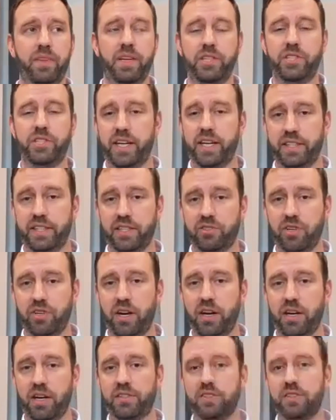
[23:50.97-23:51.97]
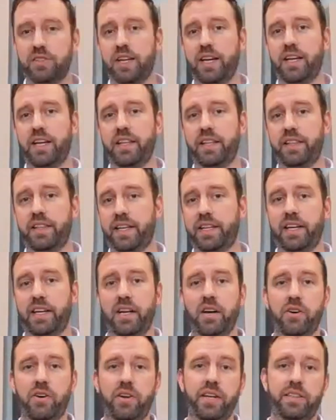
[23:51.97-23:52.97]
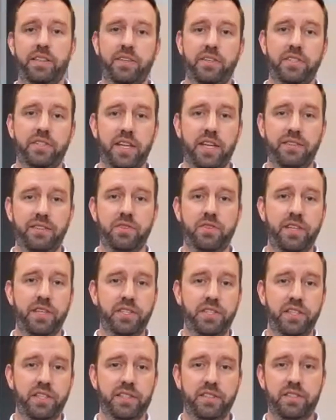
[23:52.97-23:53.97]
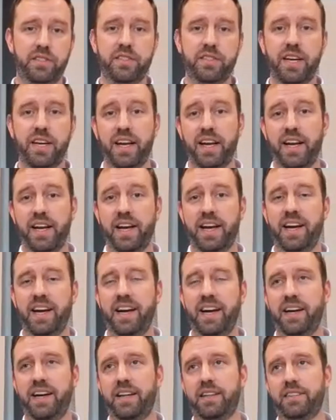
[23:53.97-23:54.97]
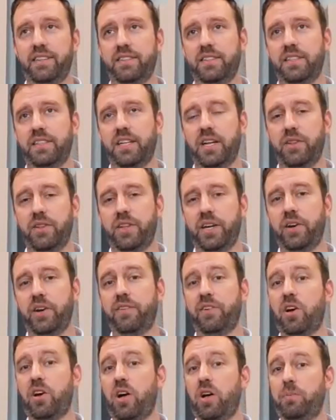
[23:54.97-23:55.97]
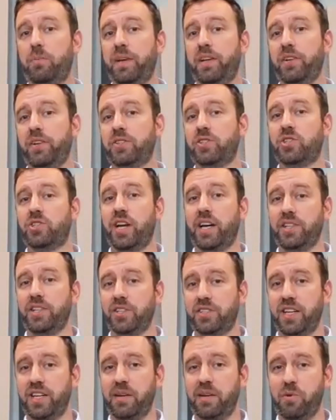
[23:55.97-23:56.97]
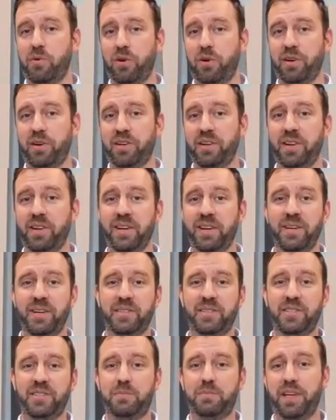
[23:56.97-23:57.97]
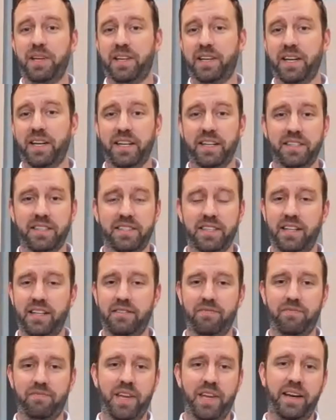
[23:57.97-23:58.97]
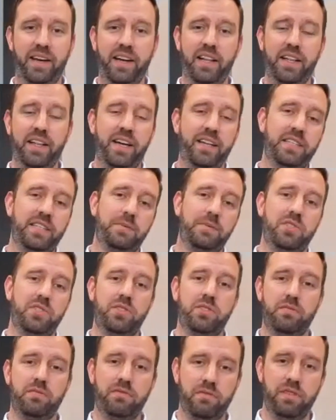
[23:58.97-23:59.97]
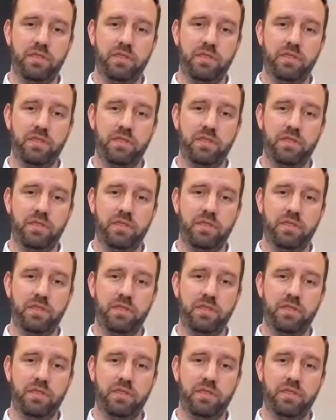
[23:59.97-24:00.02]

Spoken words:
injecting drugs, and then they can go get their safe syringes, and they don't even call them needle exchanges anymore, just because they a lot of times just